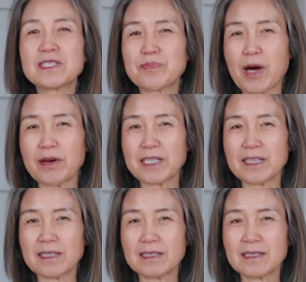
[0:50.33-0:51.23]

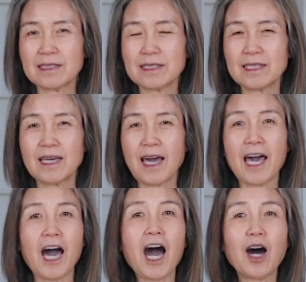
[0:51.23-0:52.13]
sprouting,
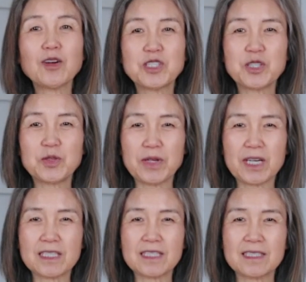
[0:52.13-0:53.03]
and how to do
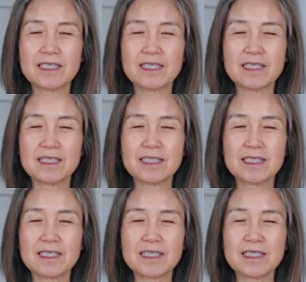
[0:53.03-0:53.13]
it,